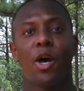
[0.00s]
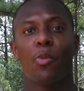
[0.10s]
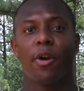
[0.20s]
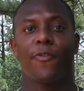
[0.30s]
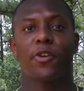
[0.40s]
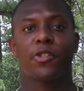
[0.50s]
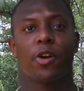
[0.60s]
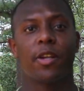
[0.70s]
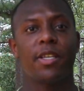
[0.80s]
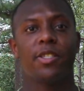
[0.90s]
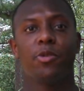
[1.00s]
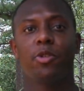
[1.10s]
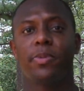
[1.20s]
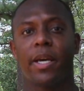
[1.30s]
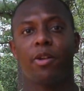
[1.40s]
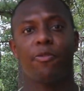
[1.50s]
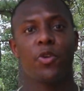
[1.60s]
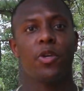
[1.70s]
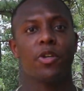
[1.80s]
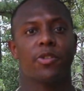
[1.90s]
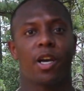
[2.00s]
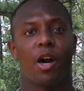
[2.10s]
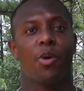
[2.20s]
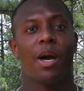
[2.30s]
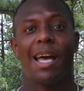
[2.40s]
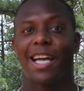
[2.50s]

When I first started this YouTube channel a few years ago,